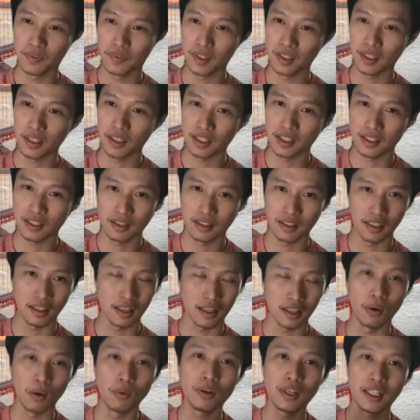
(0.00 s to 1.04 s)
It's
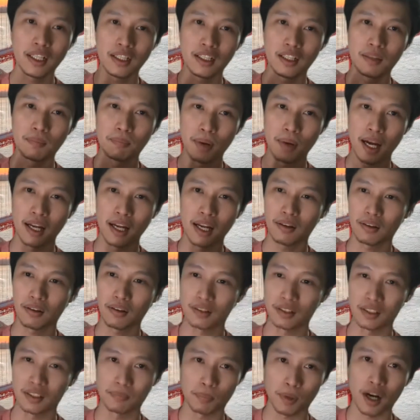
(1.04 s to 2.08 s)
only depend on the
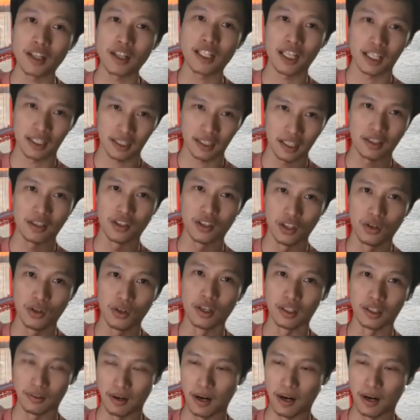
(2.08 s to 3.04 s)
project that you're doing,